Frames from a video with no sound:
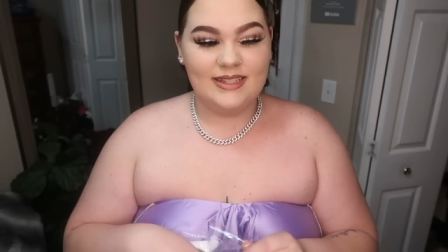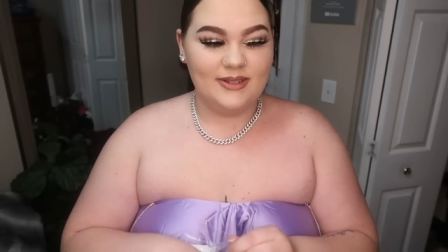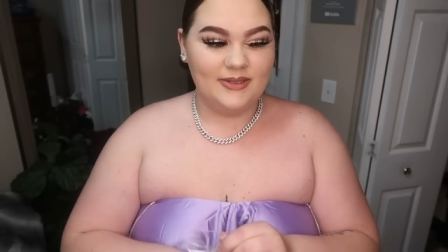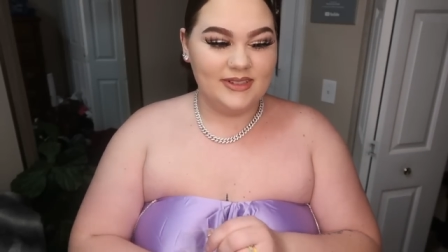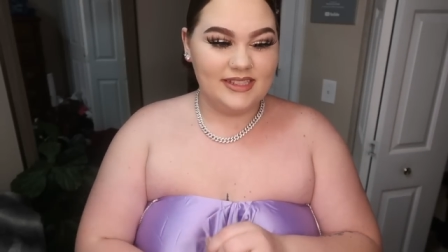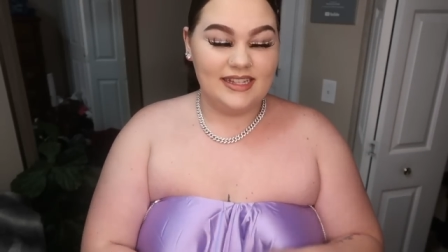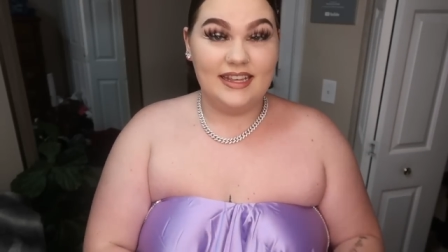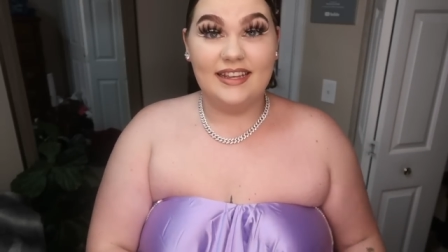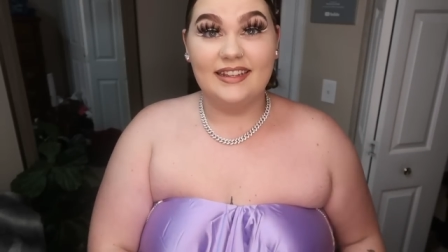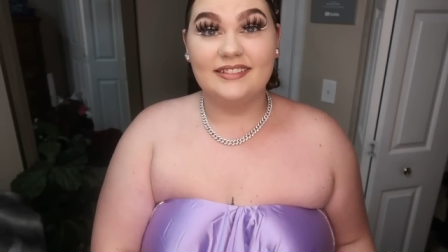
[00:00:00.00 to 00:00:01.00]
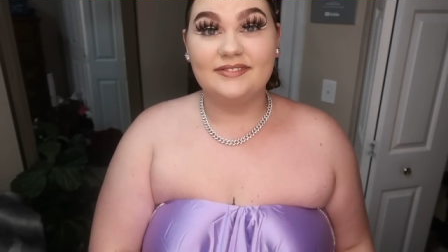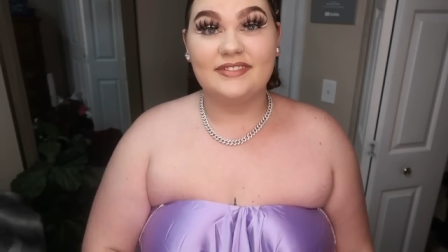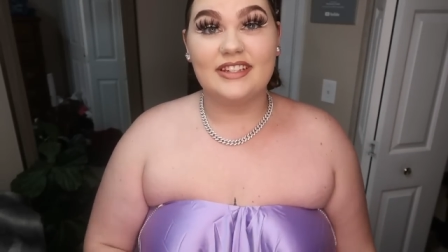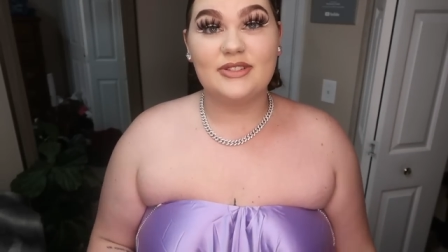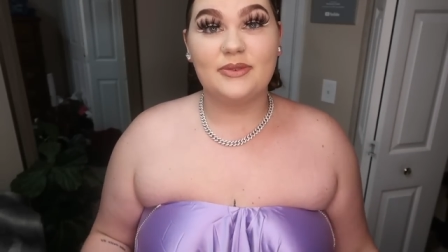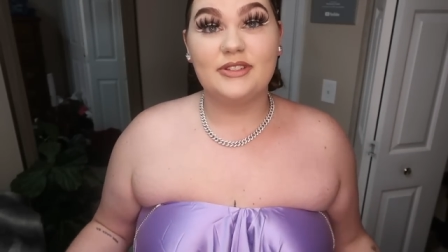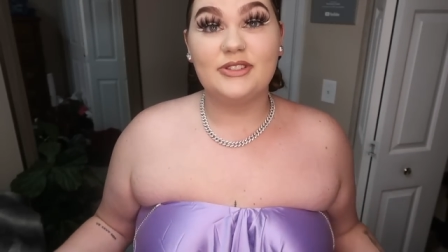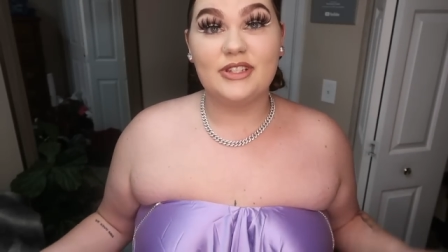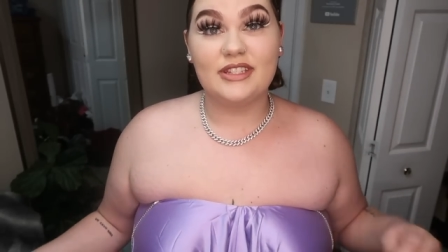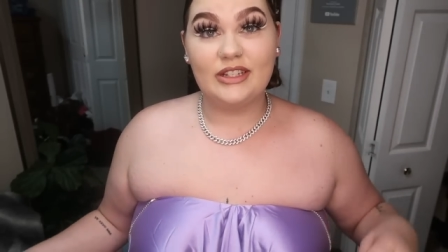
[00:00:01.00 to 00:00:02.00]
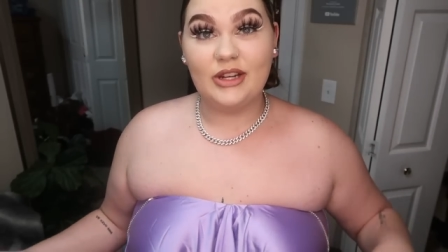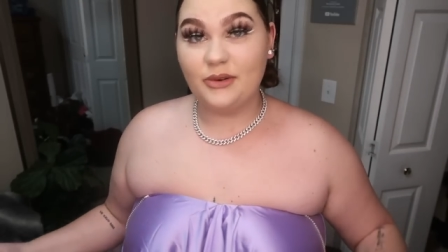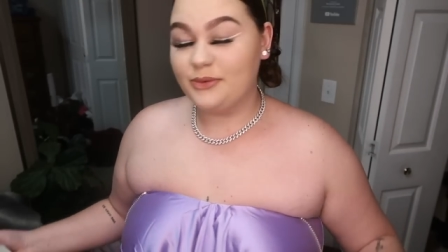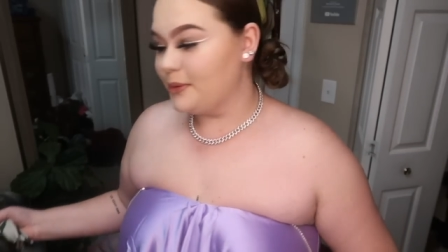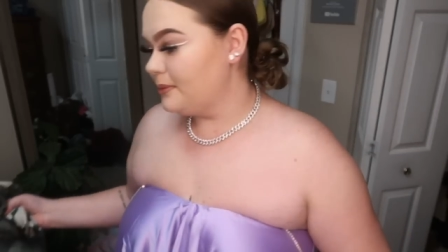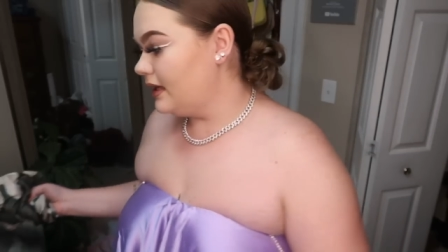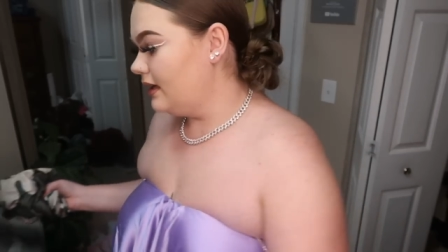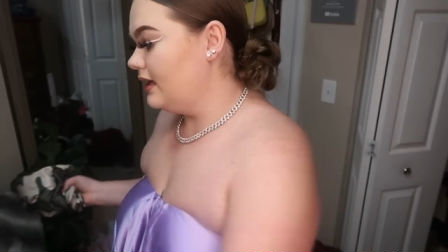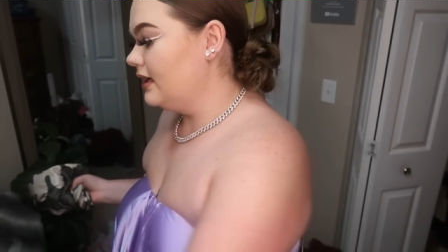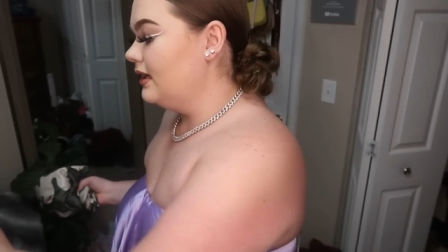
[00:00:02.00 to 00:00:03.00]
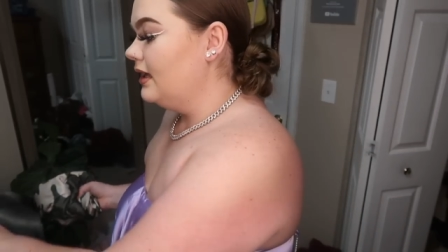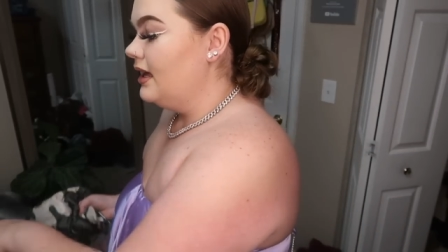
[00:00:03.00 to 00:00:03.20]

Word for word: So we'll see. This one's just a no for me.